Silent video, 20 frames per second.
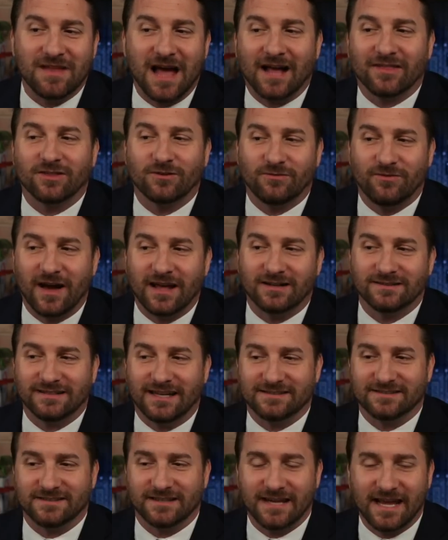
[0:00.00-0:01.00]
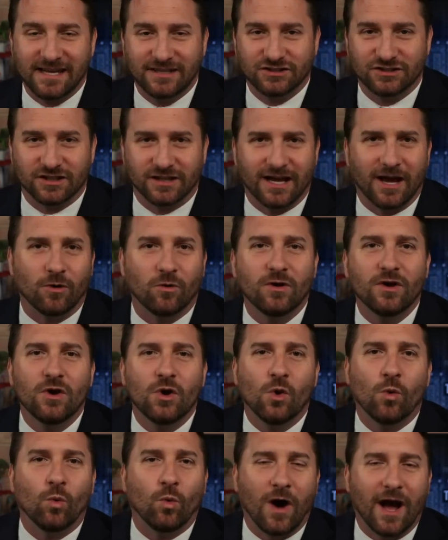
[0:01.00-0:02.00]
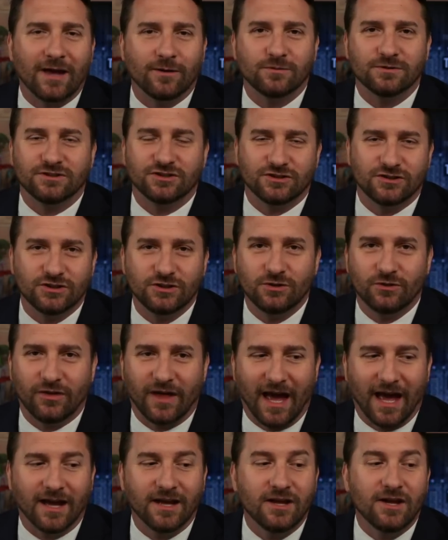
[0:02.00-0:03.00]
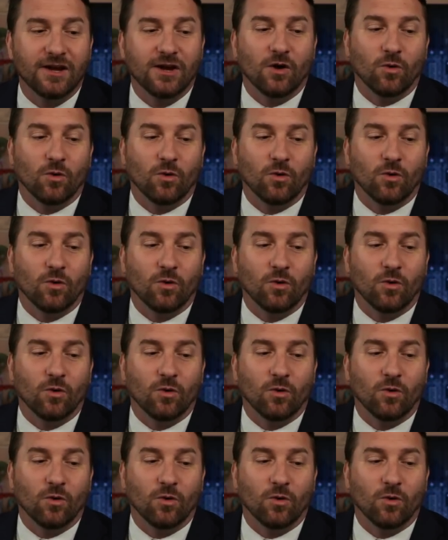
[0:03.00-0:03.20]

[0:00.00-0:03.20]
not the final destination. Now, why would you do that?